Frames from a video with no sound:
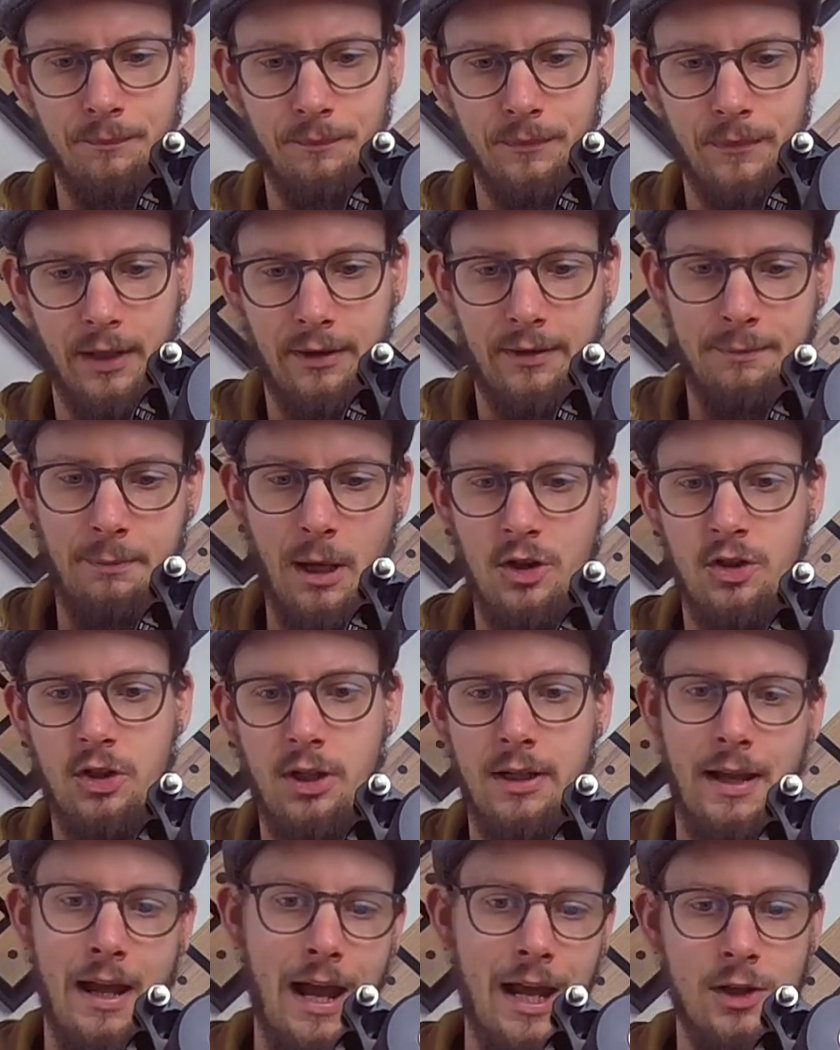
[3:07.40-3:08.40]

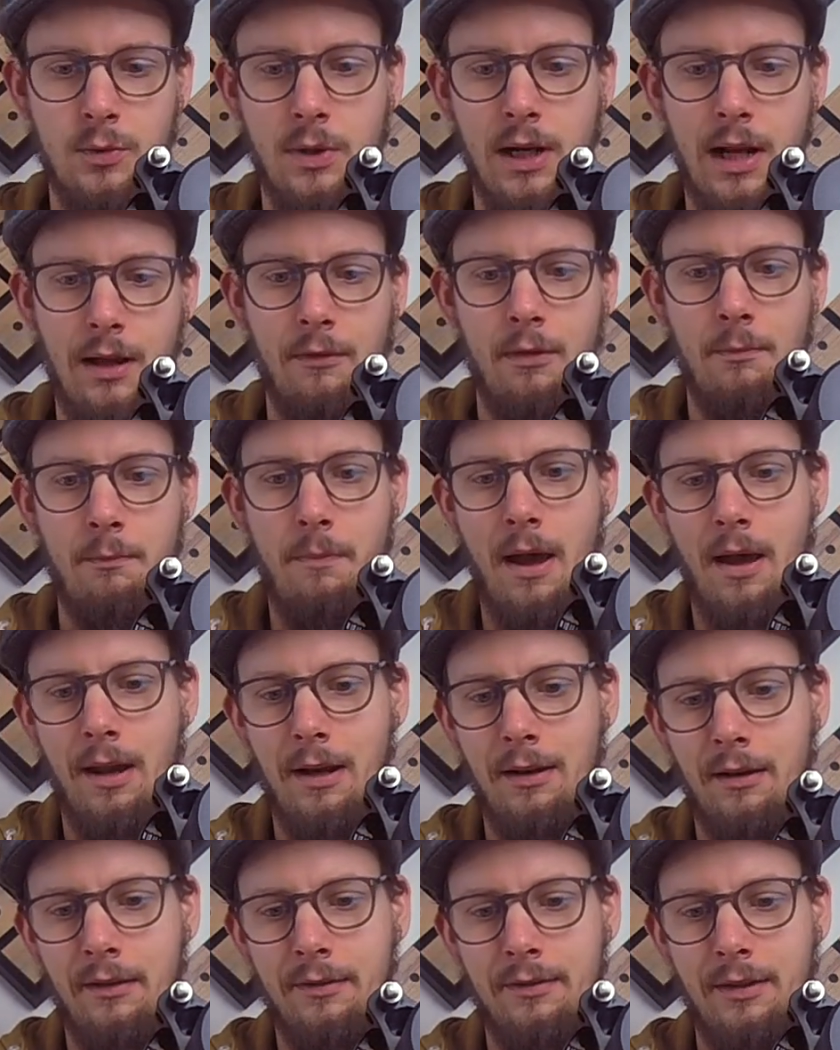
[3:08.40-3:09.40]
especially entry-level
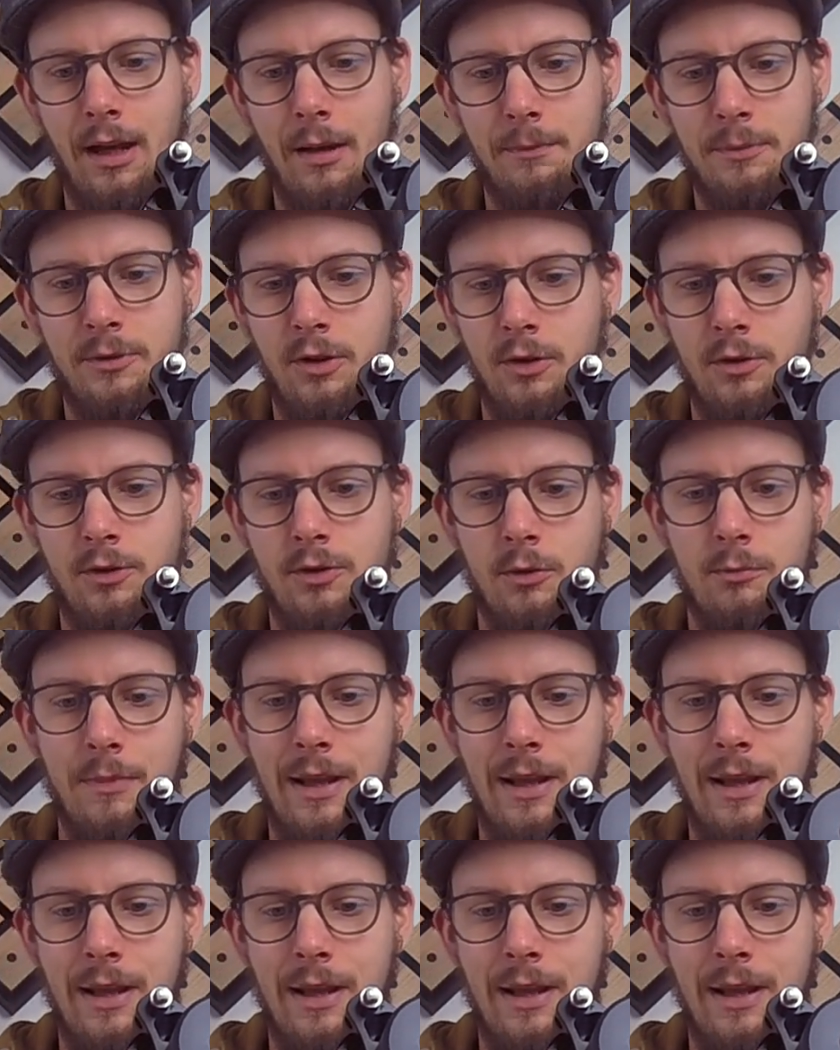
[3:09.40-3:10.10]
pedals up to